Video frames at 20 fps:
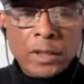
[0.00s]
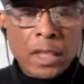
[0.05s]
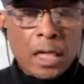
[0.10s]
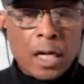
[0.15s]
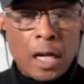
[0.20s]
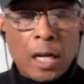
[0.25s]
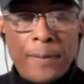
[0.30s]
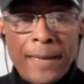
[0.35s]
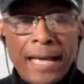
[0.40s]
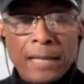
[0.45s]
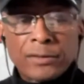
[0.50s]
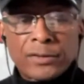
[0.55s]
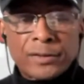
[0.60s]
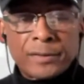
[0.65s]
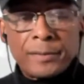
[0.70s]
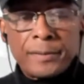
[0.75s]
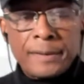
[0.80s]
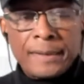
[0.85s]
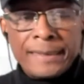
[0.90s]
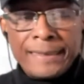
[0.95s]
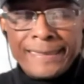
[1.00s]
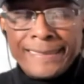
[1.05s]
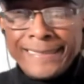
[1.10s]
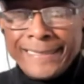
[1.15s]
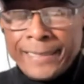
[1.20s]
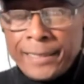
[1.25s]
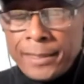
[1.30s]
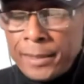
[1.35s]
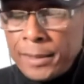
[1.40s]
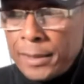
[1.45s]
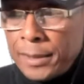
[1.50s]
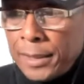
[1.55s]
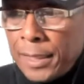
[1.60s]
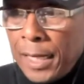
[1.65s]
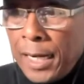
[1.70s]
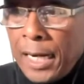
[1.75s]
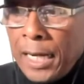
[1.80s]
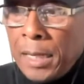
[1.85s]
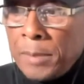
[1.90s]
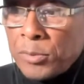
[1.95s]
clubhouse.
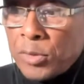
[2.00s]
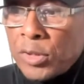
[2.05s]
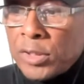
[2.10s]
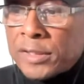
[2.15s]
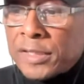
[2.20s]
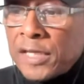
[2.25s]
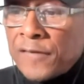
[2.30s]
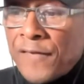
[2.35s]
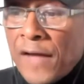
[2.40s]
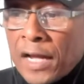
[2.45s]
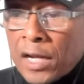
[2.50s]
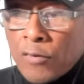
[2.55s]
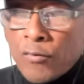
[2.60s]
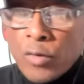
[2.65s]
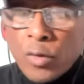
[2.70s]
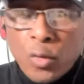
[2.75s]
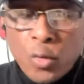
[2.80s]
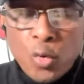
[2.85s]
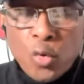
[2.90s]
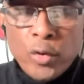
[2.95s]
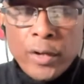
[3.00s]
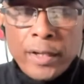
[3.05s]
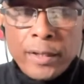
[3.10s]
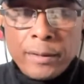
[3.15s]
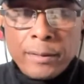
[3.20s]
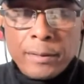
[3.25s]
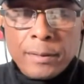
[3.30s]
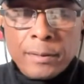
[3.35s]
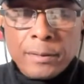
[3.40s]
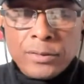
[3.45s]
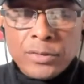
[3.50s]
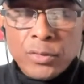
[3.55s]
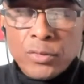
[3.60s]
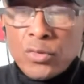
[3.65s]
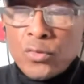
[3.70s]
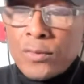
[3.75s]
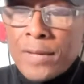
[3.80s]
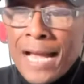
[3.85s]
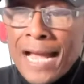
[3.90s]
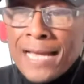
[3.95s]
All right, I'm going to see if I can record it so
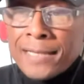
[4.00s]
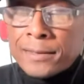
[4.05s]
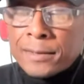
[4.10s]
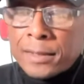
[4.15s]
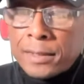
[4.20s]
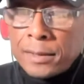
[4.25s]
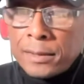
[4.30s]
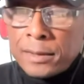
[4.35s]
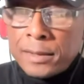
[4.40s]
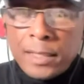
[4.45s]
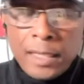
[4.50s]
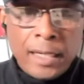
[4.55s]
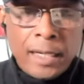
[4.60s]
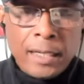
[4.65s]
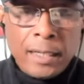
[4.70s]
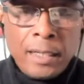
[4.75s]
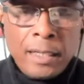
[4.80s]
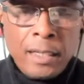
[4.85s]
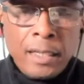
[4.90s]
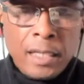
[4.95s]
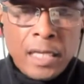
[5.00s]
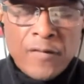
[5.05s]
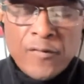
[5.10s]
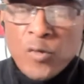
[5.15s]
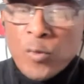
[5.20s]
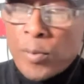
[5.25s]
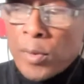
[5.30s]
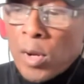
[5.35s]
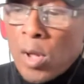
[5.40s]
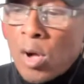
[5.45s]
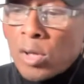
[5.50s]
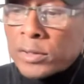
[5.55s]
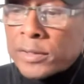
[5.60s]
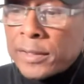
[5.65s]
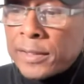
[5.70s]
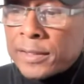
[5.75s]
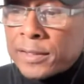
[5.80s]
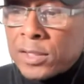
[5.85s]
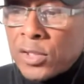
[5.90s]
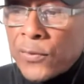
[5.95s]
you guys can get it. If you belong
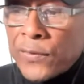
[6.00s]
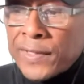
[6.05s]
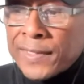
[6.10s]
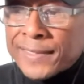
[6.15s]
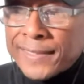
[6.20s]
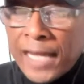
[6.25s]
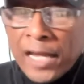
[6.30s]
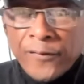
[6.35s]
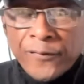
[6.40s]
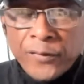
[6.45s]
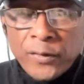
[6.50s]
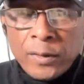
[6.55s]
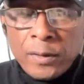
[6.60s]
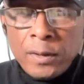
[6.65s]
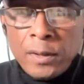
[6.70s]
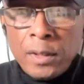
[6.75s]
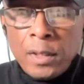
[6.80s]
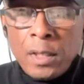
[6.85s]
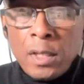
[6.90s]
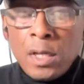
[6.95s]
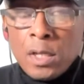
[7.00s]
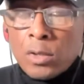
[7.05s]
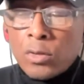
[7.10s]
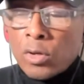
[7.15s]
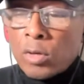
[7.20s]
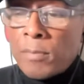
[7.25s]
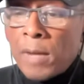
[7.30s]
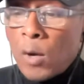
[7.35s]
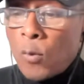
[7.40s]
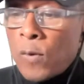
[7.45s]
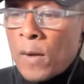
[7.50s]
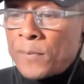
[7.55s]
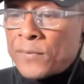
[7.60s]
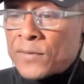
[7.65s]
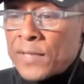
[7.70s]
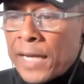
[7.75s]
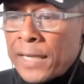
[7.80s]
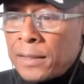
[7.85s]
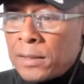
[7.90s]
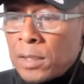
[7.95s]
to the Serious Cipher, go to my
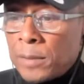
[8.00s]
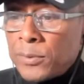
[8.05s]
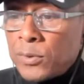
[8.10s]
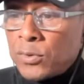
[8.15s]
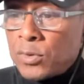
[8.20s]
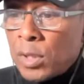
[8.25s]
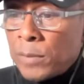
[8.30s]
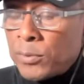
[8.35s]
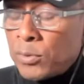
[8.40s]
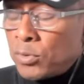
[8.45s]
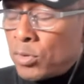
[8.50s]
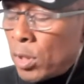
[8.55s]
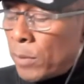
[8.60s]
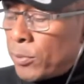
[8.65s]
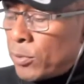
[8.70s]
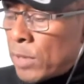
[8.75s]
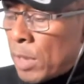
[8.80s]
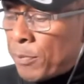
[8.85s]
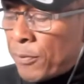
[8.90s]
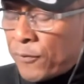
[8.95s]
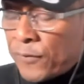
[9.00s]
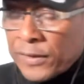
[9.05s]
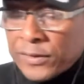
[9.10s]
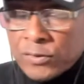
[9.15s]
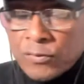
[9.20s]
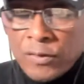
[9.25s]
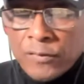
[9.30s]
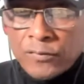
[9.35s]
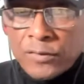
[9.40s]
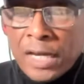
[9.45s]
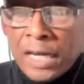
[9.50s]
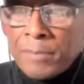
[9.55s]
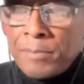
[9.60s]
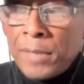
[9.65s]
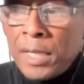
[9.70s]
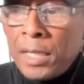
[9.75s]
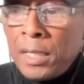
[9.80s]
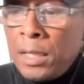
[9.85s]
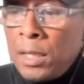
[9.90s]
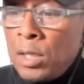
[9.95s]
website,
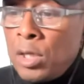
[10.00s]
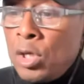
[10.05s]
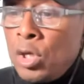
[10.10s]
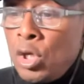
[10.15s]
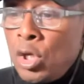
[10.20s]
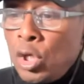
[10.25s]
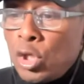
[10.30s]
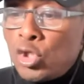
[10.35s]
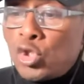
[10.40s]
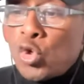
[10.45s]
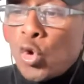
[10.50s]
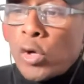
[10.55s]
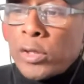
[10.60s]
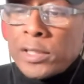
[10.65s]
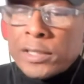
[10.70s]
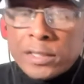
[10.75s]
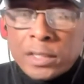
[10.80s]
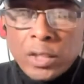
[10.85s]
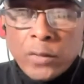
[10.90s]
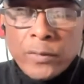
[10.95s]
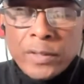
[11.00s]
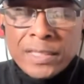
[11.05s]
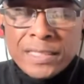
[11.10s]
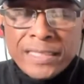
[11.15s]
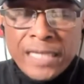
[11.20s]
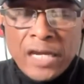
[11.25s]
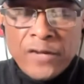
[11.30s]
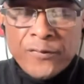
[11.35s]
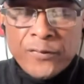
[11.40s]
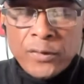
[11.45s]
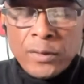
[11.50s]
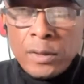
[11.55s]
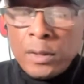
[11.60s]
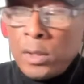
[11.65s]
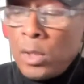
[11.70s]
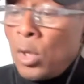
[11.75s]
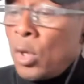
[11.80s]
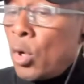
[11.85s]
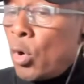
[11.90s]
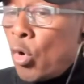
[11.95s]
www.professorgriff.me, join the Serious Cipher,
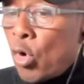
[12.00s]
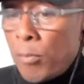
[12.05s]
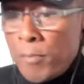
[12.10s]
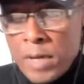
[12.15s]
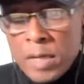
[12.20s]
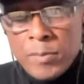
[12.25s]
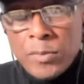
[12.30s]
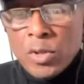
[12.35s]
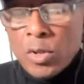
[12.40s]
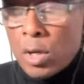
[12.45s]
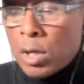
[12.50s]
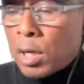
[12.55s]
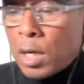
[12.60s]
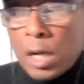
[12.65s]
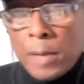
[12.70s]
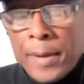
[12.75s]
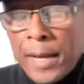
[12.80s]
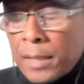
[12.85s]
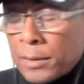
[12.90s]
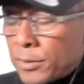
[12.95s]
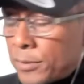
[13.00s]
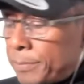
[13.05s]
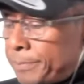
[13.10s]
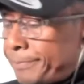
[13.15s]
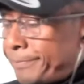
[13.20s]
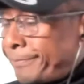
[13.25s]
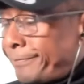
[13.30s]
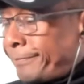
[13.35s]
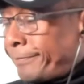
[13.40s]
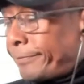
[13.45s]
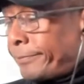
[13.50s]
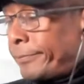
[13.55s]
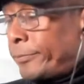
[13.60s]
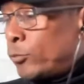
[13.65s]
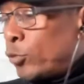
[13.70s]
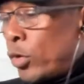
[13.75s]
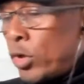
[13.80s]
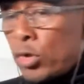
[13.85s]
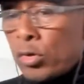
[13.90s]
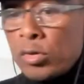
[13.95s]
or meet me on Clubhouse
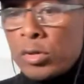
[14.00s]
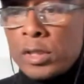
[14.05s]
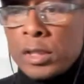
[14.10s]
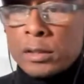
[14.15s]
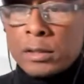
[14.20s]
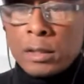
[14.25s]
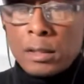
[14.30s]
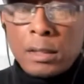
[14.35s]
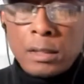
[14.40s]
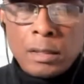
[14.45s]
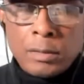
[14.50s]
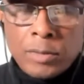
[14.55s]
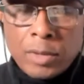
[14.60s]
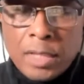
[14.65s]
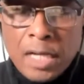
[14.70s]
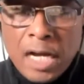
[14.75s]
where you can get the